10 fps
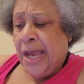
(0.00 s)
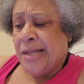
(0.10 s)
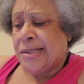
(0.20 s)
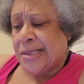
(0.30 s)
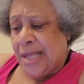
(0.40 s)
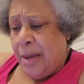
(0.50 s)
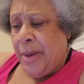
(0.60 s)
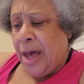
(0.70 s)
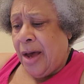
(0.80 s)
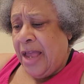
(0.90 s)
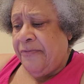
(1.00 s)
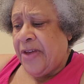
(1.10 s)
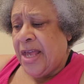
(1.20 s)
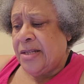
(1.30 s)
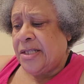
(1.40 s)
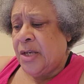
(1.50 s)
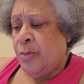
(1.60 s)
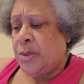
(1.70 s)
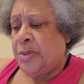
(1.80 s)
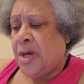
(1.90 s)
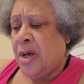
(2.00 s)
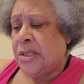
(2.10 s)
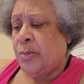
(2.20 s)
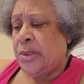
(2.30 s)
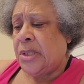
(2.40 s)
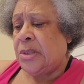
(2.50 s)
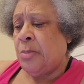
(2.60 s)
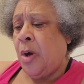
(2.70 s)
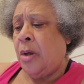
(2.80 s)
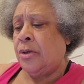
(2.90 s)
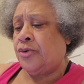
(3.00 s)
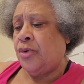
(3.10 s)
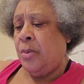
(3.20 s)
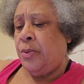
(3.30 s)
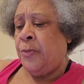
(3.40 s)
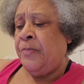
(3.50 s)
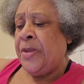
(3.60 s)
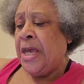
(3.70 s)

and somehow I fancy it was because it was a smaller trouble.